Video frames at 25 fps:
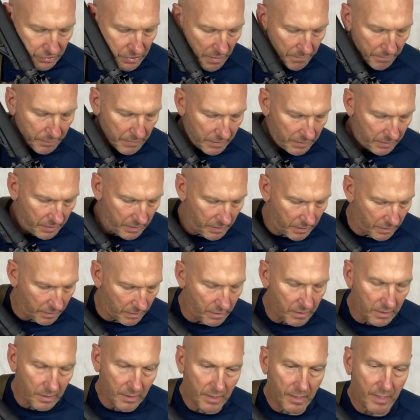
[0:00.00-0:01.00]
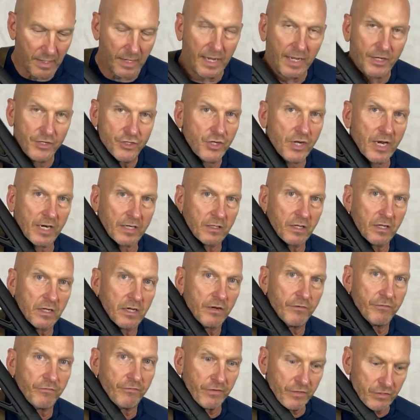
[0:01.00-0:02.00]
up in here and check the
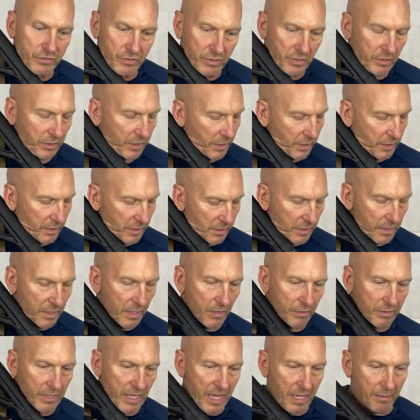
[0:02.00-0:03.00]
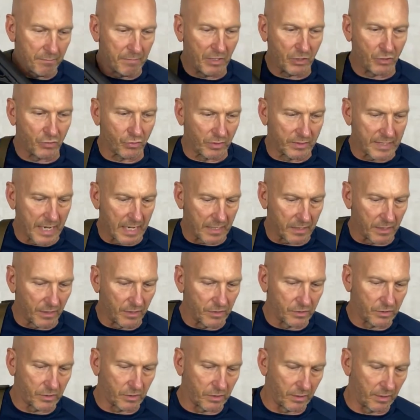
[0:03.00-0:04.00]
gun physically, okay, and make sure that gun
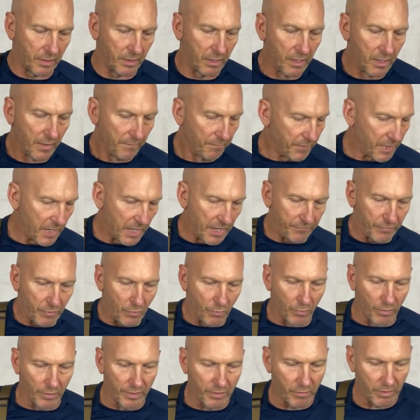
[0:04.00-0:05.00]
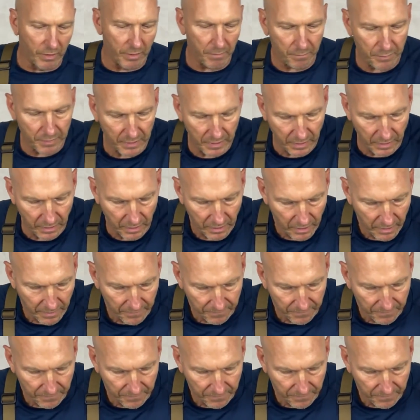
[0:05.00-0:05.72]
is clear. And if you really want to be,